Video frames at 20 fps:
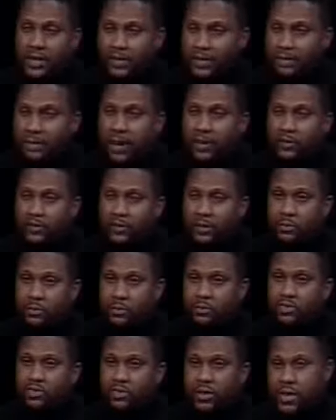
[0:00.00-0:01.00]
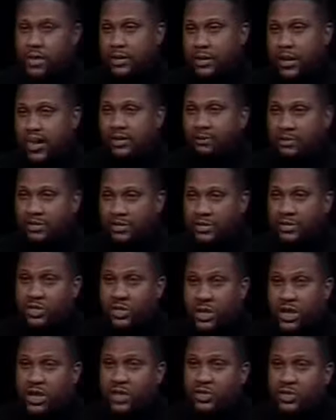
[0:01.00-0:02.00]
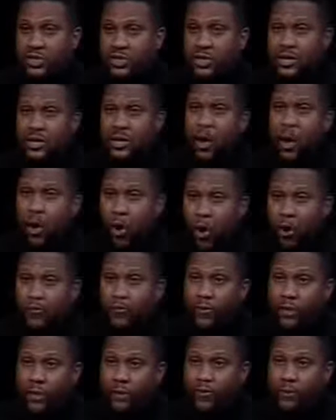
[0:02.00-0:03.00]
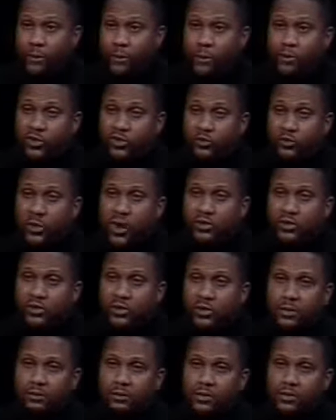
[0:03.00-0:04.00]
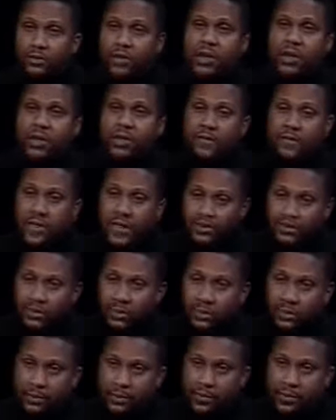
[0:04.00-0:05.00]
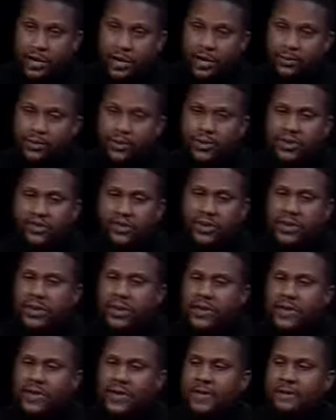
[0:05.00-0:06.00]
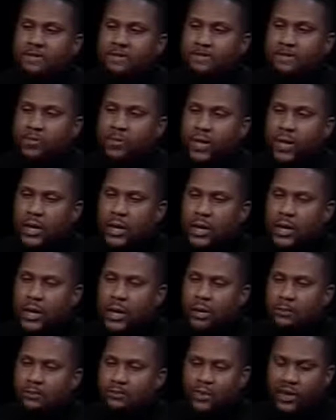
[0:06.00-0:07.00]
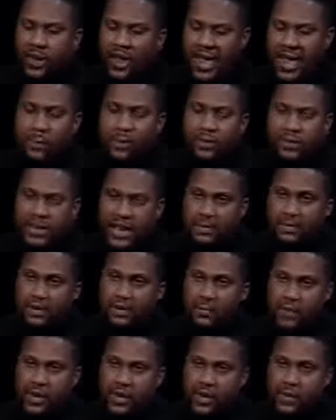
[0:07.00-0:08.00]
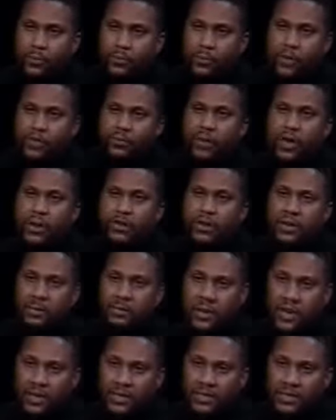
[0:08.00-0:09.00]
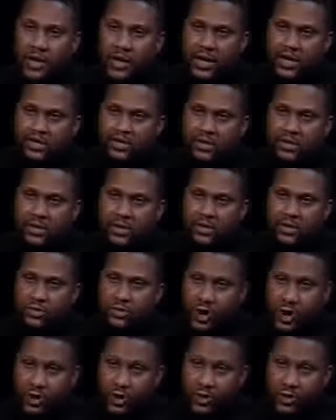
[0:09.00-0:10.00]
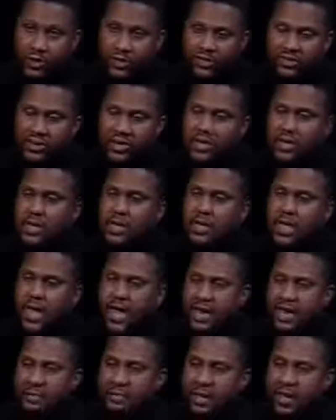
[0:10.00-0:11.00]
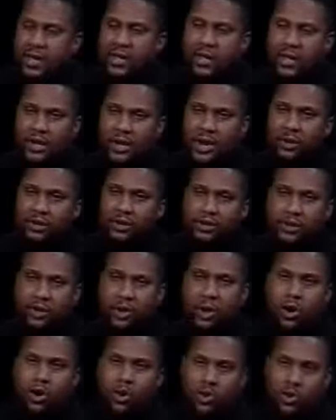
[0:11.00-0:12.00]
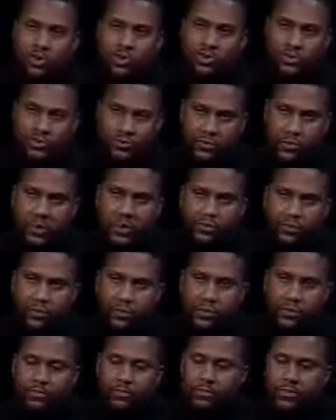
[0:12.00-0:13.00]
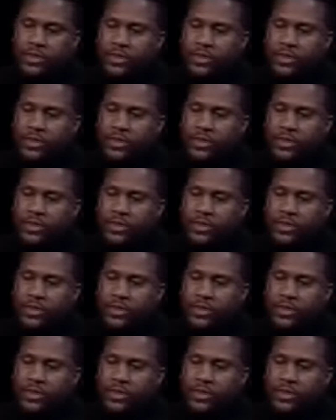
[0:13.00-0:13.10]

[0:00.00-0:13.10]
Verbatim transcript: to buy those computers who got a nice piece of change off of the purchase price of the computer, thanks to the people at CompUSA. Um, Halpin came on the radio program. He apologized uh, to our audience, and he made a clarion call, which is very important.